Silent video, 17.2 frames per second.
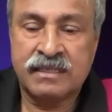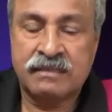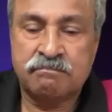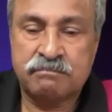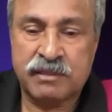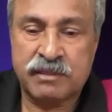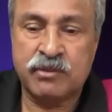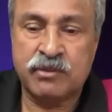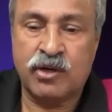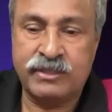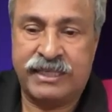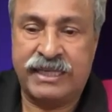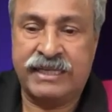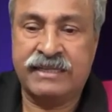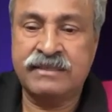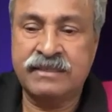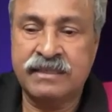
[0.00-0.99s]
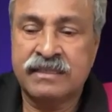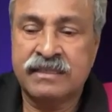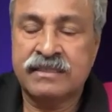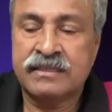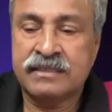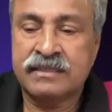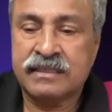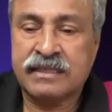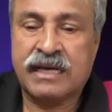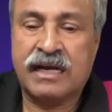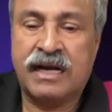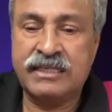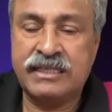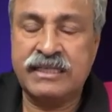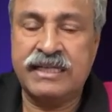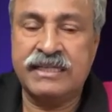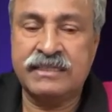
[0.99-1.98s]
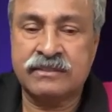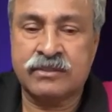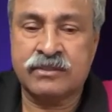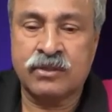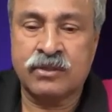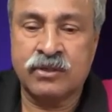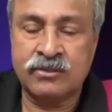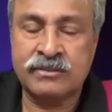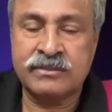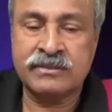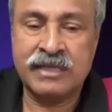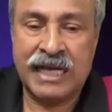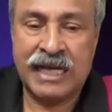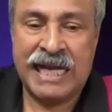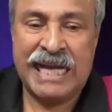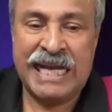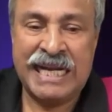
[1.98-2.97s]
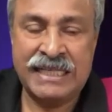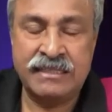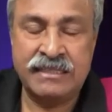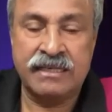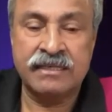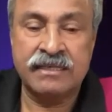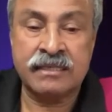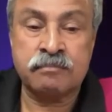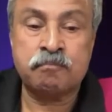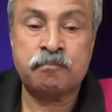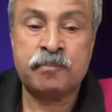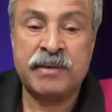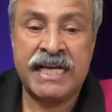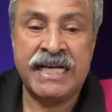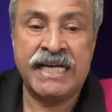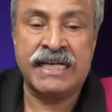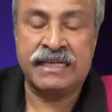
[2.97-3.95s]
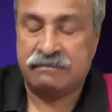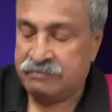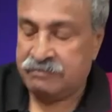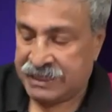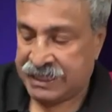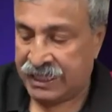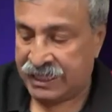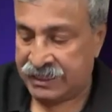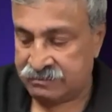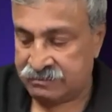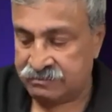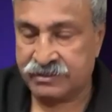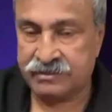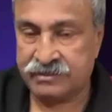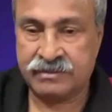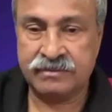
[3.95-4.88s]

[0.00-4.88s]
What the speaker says: promoting cartilage growth and repair mechanisms.